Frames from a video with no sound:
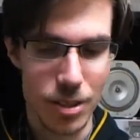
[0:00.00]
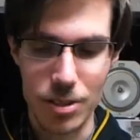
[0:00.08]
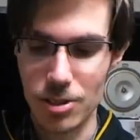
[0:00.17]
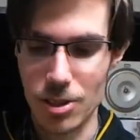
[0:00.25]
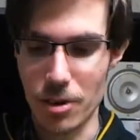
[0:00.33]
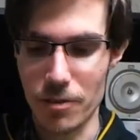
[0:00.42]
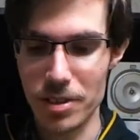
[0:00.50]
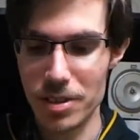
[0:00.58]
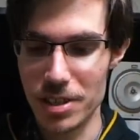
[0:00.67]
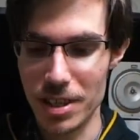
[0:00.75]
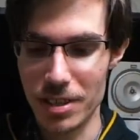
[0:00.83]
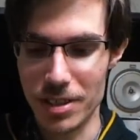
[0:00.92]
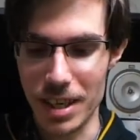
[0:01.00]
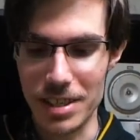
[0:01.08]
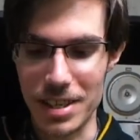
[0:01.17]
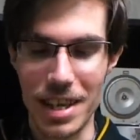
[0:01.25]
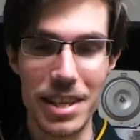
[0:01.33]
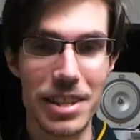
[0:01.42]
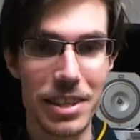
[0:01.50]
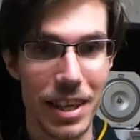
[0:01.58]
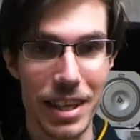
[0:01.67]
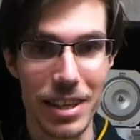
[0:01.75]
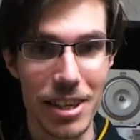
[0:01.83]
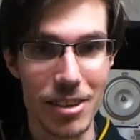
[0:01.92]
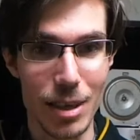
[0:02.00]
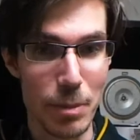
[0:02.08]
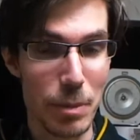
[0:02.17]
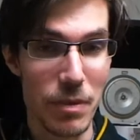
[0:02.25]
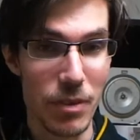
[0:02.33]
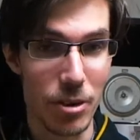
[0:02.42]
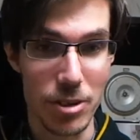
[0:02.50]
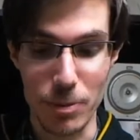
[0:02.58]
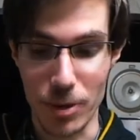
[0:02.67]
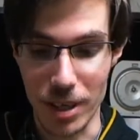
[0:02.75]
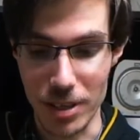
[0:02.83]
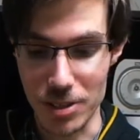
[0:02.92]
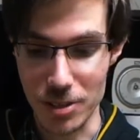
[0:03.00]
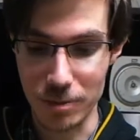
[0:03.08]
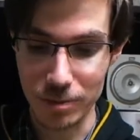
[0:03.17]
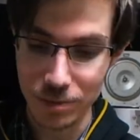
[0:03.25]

So if this thing tastes anything like eel, I'm gonna be very surprised.